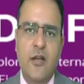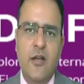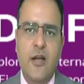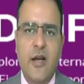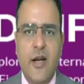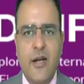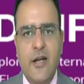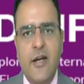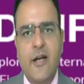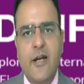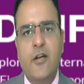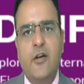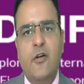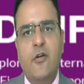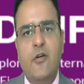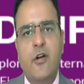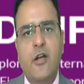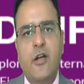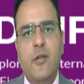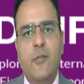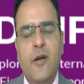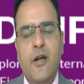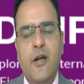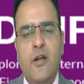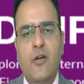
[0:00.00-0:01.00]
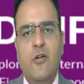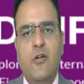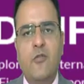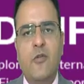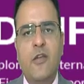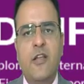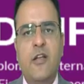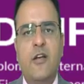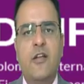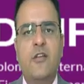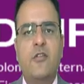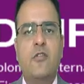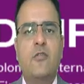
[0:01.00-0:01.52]
and later on, depending on
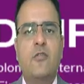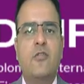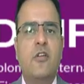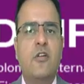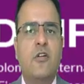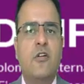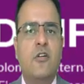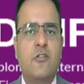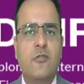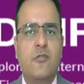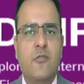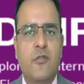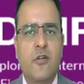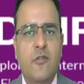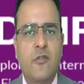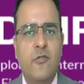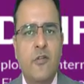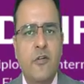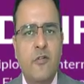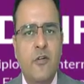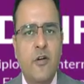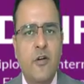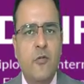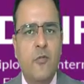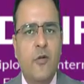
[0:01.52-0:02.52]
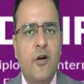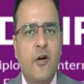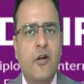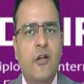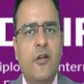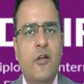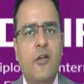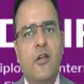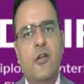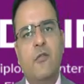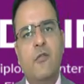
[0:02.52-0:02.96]
whether it is using cost model or fair value model,